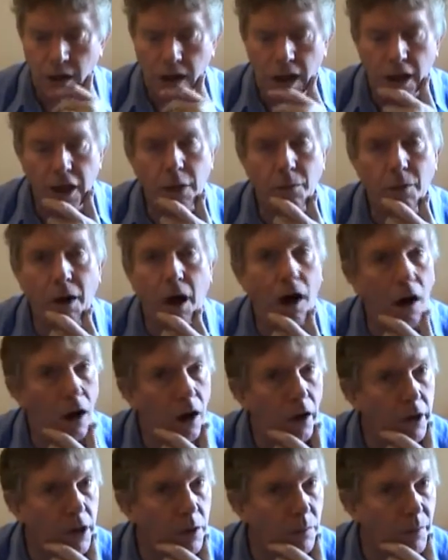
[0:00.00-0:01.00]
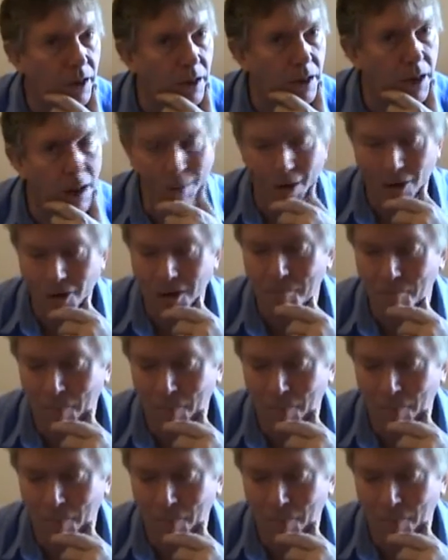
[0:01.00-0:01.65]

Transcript: and they were arguing about a